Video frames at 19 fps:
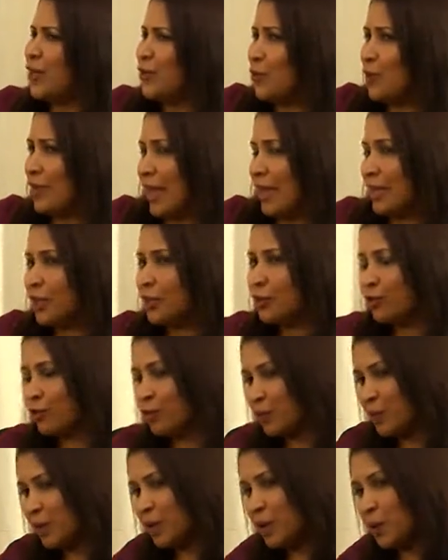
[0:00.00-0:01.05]
know like,
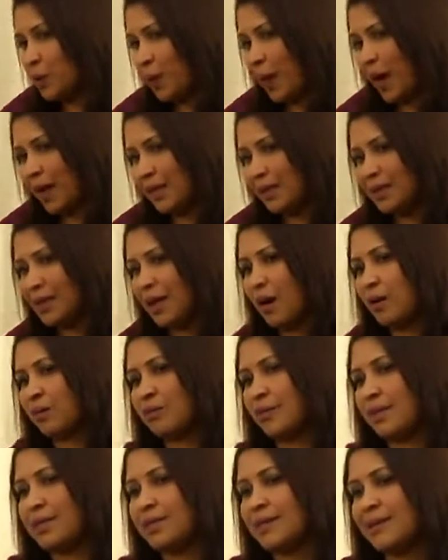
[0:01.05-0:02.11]
worldwide now
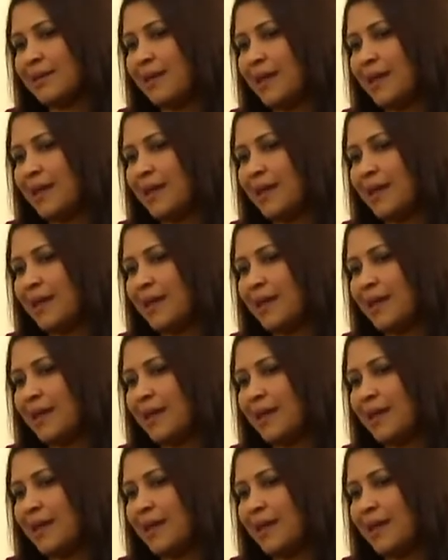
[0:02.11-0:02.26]
they say